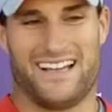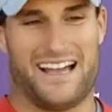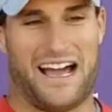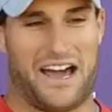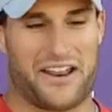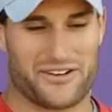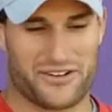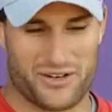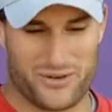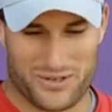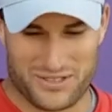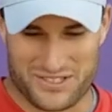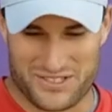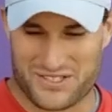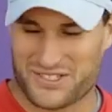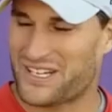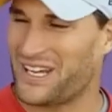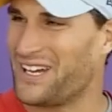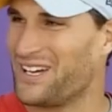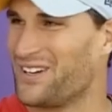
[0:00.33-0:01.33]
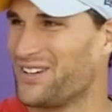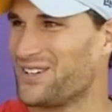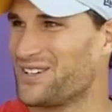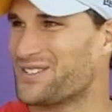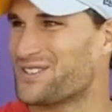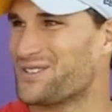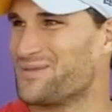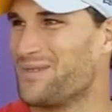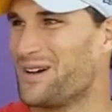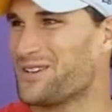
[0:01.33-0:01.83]
I don't know what the scale
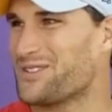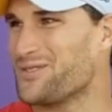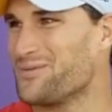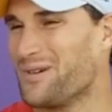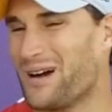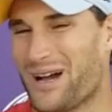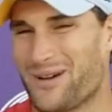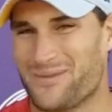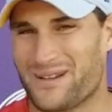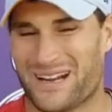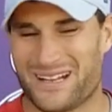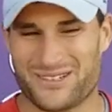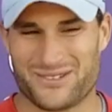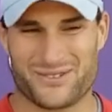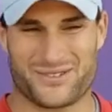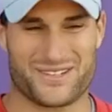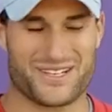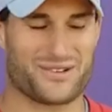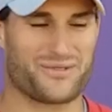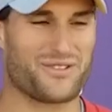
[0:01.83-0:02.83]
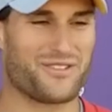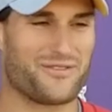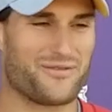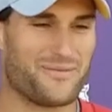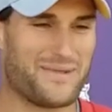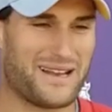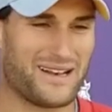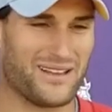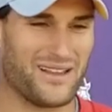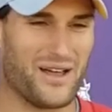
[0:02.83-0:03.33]
is to measure by, but I do think we've
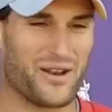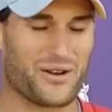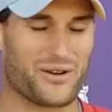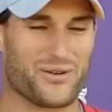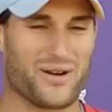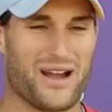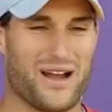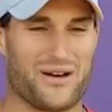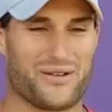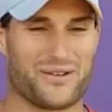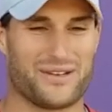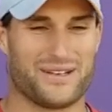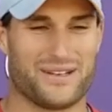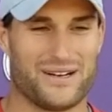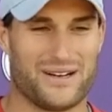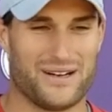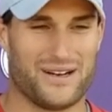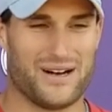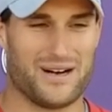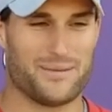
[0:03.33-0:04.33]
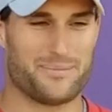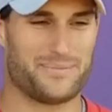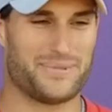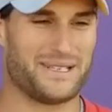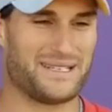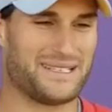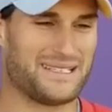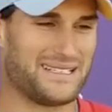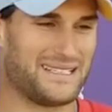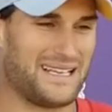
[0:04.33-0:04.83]
made a lot of ground up
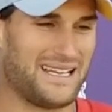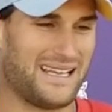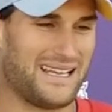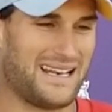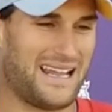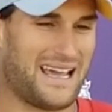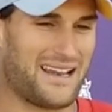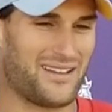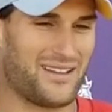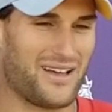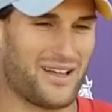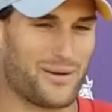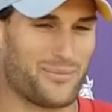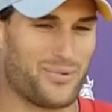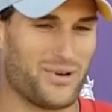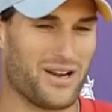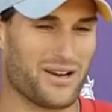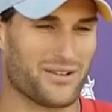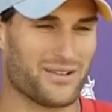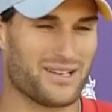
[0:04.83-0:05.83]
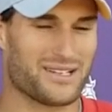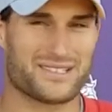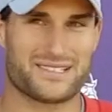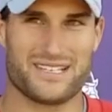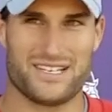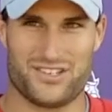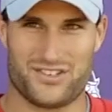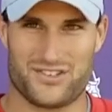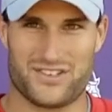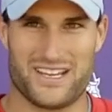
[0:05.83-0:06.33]
and had a lot of progress
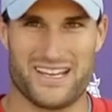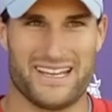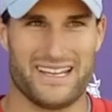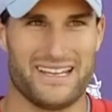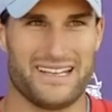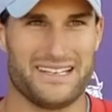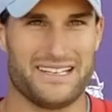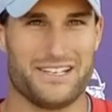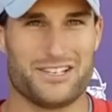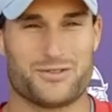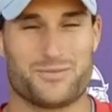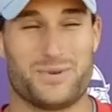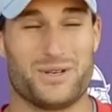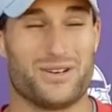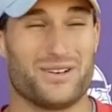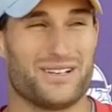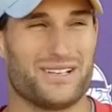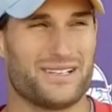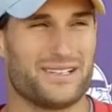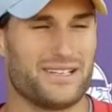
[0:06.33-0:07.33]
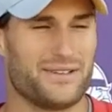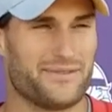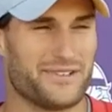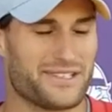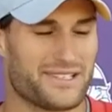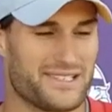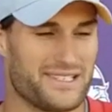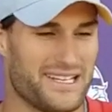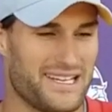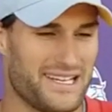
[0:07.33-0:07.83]
each day, each period, even
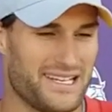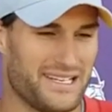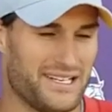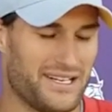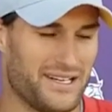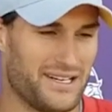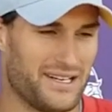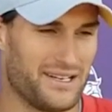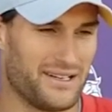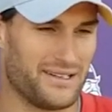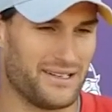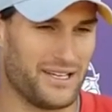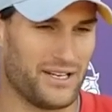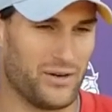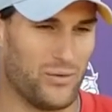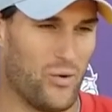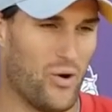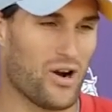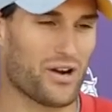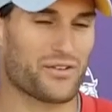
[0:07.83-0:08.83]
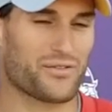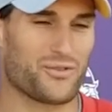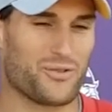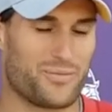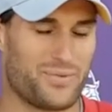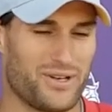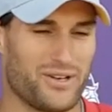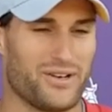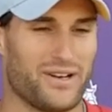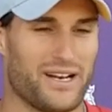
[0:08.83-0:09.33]
today in a walkthrough
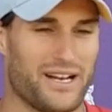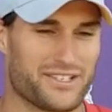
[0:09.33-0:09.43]
period.